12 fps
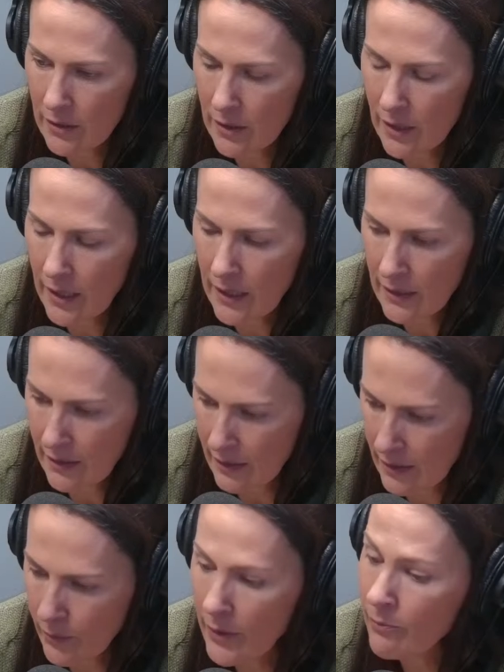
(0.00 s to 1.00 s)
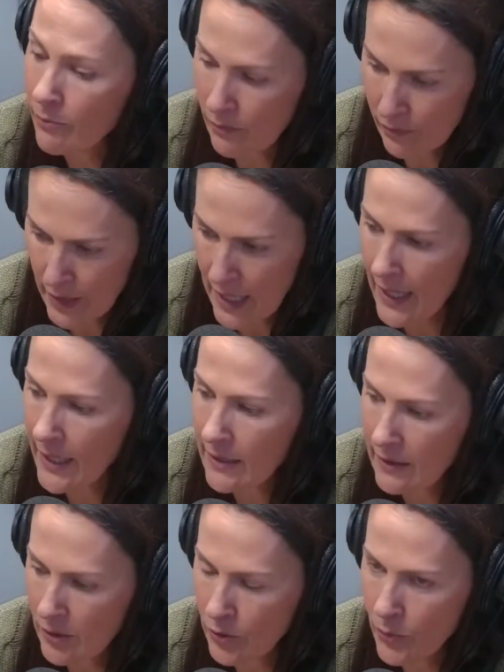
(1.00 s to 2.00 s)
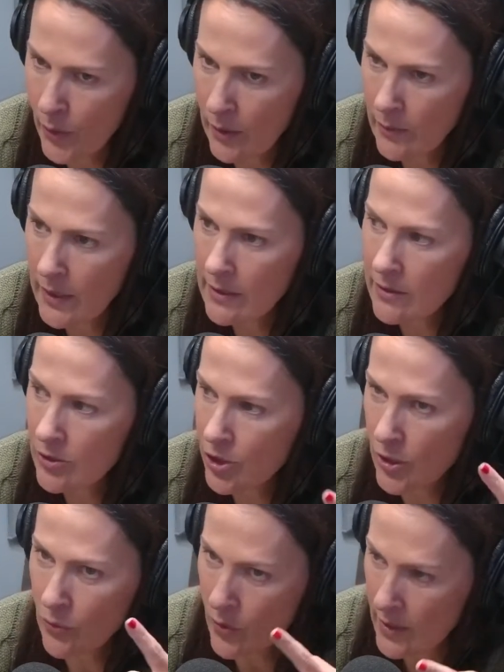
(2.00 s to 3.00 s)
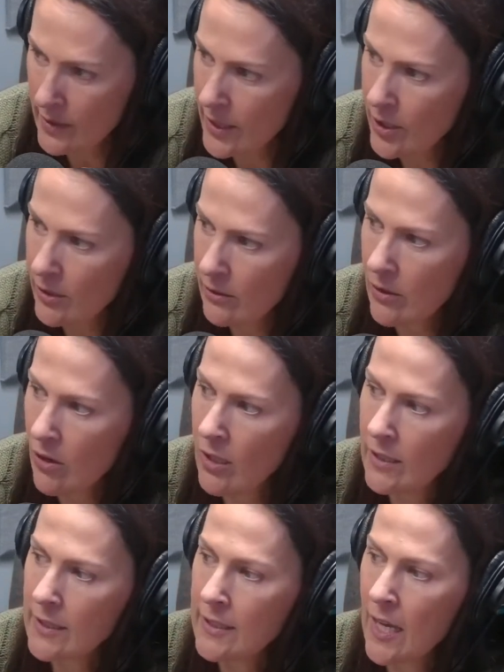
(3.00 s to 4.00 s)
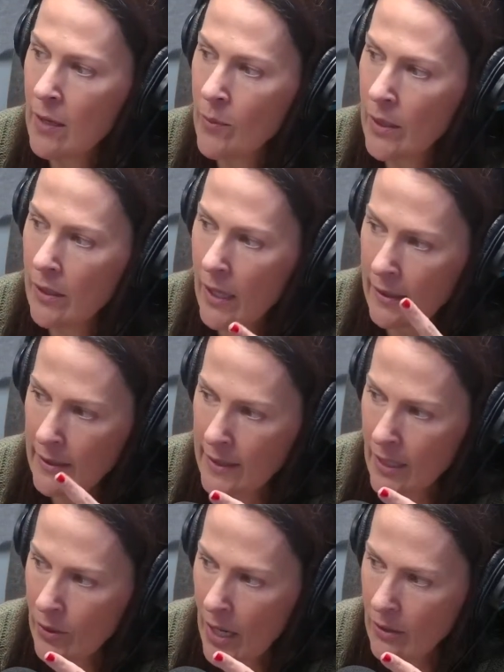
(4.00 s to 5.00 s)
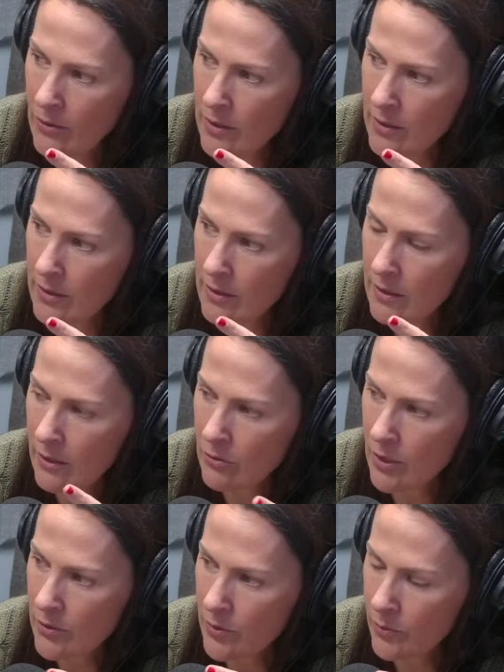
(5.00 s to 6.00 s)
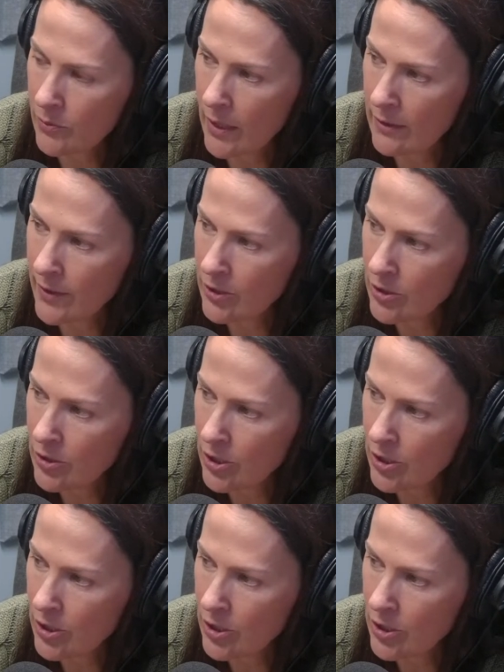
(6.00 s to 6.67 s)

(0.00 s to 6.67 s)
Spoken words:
and behind the new Publix, she was here on Catawba at the townhouses across from Elevation Church.